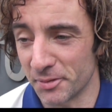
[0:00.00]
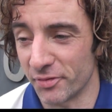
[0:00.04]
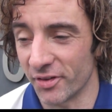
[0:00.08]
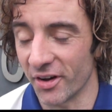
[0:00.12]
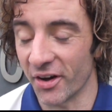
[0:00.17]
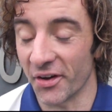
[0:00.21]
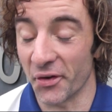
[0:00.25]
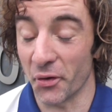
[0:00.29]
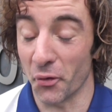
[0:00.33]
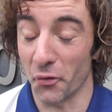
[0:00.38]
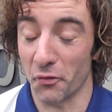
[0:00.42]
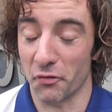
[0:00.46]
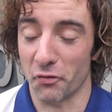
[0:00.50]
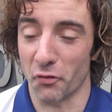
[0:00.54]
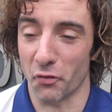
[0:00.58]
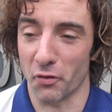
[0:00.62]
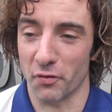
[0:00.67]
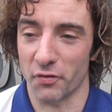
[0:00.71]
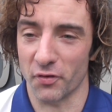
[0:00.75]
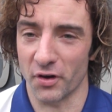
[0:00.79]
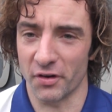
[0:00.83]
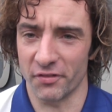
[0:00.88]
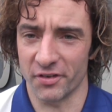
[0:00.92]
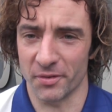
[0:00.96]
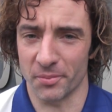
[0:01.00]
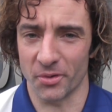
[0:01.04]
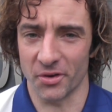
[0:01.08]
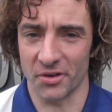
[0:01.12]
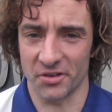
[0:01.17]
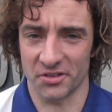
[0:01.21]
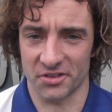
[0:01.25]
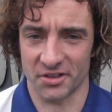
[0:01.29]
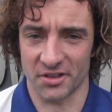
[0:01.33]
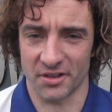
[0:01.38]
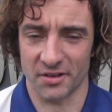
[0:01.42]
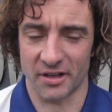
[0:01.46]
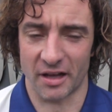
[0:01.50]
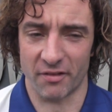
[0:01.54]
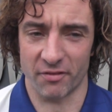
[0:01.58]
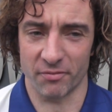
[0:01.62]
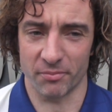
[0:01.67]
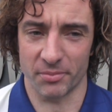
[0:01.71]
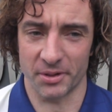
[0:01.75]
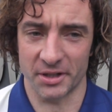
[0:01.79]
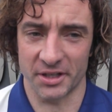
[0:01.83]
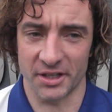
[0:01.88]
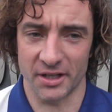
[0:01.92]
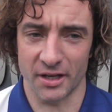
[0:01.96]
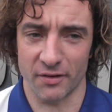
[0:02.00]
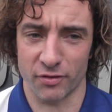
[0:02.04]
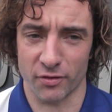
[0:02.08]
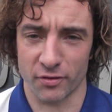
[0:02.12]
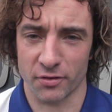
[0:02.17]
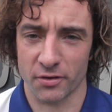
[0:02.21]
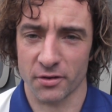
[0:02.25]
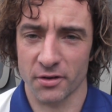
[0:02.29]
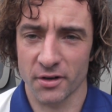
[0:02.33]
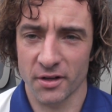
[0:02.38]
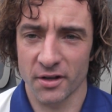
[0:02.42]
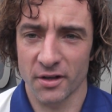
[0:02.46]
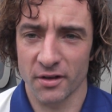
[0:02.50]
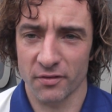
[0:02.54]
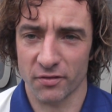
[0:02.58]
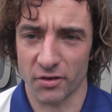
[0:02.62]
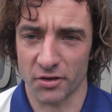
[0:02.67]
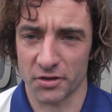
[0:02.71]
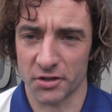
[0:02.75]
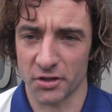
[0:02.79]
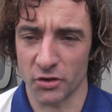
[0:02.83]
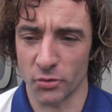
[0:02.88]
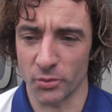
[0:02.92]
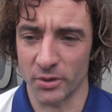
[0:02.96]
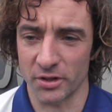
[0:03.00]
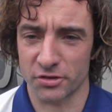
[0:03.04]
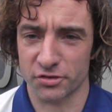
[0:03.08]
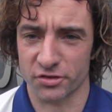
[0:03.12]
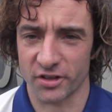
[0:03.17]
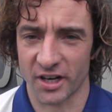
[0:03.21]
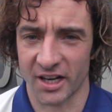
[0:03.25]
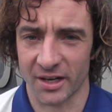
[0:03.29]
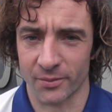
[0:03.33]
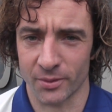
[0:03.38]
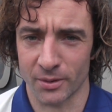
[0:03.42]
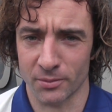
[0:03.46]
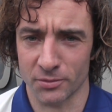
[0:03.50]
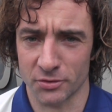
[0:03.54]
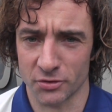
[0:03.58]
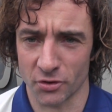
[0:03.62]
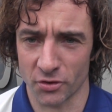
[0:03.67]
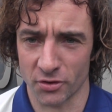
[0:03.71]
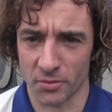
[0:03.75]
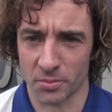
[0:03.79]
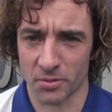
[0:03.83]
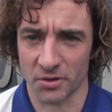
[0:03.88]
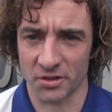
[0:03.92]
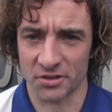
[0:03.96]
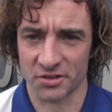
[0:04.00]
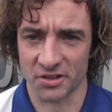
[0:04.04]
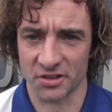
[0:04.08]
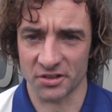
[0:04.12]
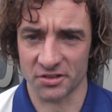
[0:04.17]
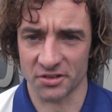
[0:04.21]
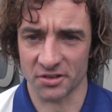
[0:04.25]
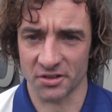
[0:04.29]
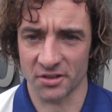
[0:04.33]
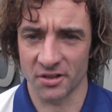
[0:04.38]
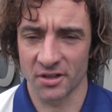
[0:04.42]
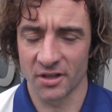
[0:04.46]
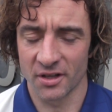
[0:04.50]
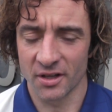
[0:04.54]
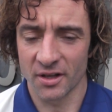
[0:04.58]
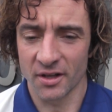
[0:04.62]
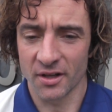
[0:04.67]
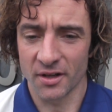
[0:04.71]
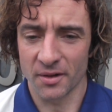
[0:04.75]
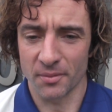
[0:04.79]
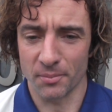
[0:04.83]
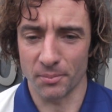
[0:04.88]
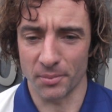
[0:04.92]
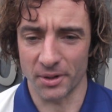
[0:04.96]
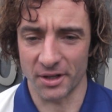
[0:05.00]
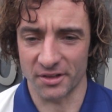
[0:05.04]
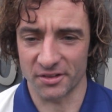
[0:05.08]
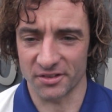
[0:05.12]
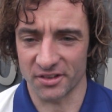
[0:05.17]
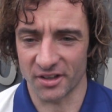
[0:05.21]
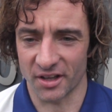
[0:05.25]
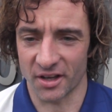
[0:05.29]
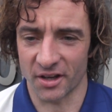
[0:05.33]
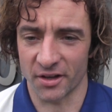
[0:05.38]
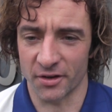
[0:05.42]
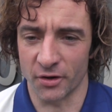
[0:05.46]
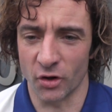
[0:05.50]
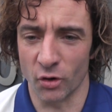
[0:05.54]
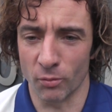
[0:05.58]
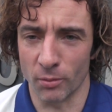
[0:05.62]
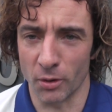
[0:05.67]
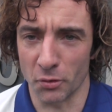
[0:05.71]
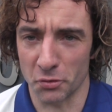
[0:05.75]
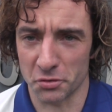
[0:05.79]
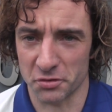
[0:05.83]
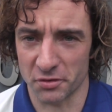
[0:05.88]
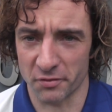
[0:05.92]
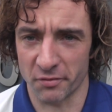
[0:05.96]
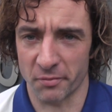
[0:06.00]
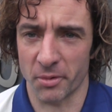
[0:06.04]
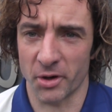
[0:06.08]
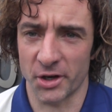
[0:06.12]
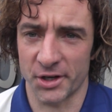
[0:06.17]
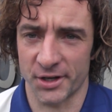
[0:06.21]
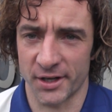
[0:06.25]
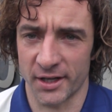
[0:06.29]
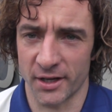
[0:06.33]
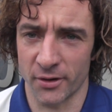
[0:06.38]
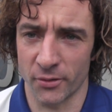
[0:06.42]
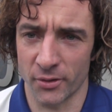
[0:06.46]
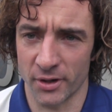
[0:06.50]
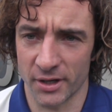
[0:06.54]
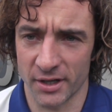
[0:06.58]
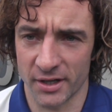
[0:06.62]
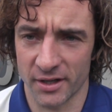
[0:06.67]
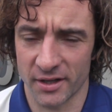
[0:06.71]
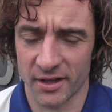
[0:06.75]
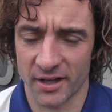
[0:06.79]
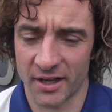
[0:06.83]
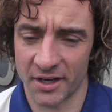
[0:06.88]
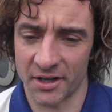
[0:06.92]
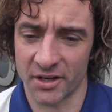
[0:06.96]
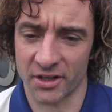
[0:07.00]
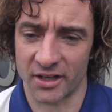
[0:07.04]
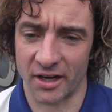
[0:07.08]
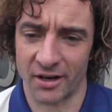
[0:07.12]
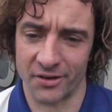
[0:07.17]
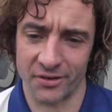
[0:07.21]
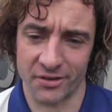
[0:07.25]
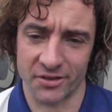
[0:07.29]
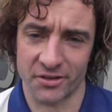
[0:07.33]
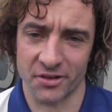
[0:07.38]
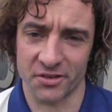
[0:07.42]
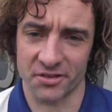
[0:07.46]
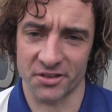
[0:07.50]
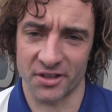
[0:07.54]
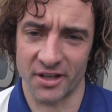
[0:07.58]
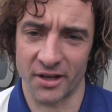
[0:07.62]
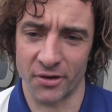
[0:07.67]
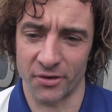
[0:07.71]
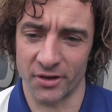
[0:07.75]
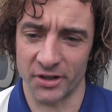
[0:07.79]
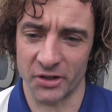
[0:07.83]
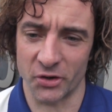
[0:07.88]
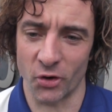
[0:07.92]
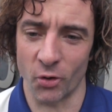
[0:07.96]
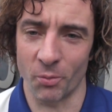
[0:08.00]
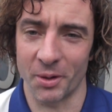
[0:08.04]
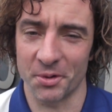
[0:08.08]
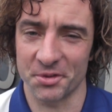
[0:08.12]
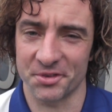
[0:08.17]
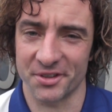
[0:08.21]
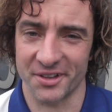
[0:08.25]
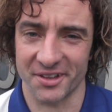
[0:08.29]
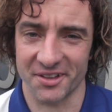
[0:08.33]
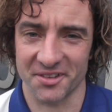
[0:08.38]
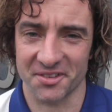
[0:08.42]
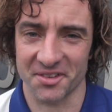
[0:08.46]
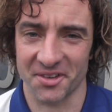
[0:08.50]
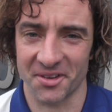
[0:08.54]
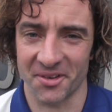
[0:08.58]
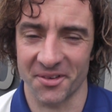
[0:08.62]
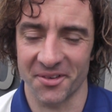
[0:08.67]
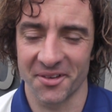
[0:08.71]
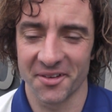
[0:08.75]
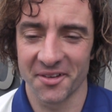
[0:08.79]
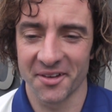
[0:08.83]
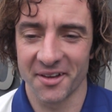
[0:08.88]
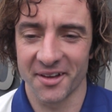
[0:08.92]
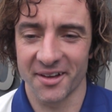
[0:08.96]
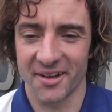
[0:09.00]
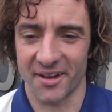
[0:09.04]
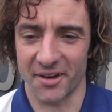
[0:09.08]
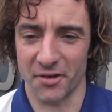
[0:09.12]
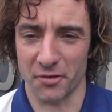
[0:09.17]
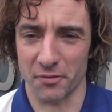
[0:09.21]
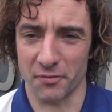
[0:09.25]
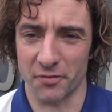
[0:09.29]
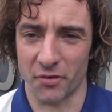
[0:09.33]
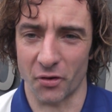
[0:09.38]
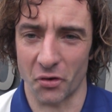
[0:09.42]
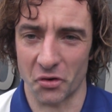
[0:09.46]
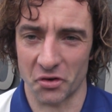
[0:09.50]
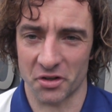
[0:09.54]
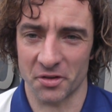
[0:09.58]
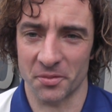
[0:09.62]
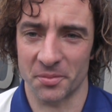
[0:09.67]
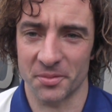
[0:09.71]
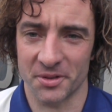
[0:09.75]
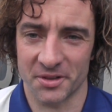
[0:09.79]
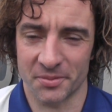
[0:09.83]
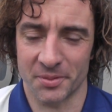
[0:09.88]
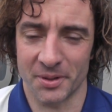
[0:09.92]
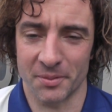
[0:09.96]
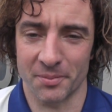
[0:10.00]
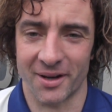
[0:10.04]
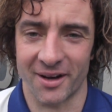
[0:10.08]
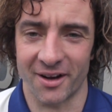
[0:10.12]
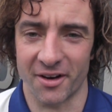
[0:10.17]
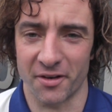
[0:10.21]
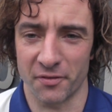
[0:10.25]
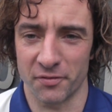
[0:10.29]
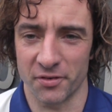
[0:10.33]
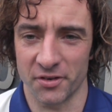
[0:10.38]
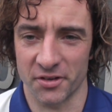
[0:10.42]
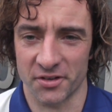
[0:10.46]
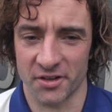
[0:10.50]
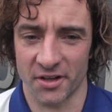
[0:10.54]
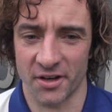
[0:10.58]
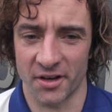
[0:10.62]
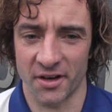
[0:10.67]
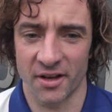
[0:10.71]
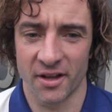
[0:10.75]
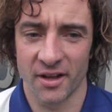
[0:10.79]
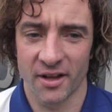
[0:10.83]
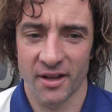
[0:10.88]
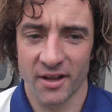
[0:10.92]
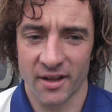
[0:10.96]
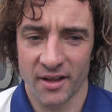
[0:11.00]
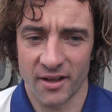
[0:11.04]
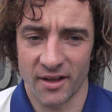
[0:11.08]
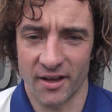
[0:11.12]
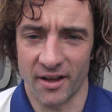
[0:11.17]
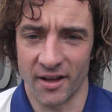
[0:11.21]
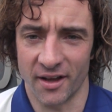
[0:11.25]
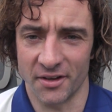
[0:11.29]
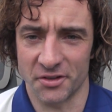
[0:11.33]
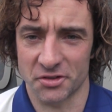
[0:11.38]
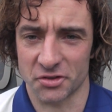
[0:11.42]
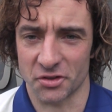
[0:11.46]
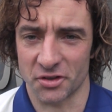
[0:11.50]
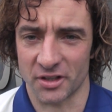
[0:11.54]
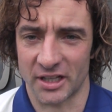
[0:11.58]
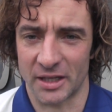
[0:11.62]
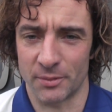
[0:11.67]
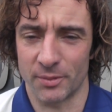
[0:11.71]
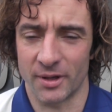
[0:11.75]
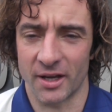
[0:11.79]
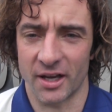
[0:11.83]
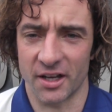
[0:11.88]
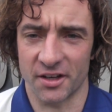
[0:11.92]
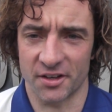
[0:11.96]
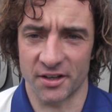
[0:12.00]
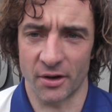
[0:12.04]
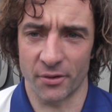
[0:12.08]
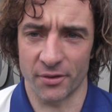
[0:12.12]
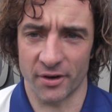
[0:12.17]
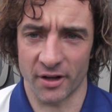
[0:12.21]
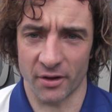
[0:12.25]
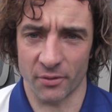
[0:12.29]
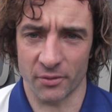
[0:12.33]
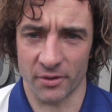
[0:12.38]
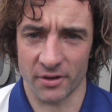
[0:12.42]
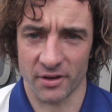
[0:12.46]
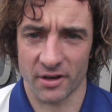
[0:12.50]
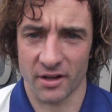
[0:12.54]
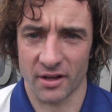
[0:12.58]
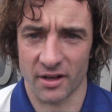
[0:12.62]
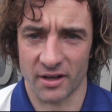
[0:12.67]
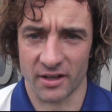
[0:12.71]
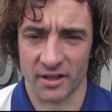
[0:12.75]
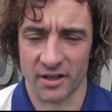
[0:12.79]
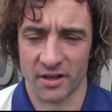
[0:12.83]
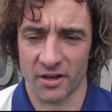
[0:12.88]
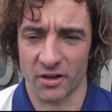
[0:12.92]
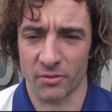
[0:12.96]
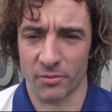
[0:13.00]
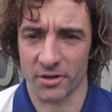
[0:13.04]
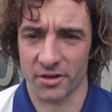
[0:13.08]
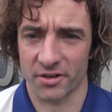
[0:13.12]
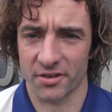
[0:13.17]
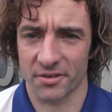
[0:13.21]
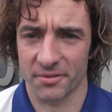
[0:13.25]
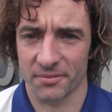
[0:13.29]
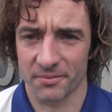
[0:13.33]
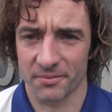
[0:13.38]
be fair, I know four or five of the boys, and having been here for 2 weeks training with them during the pre-season means that I know most of them by now and their characters and how they go about things. So I'm looking forward to being part of it, and just going to keep my head down now and get on with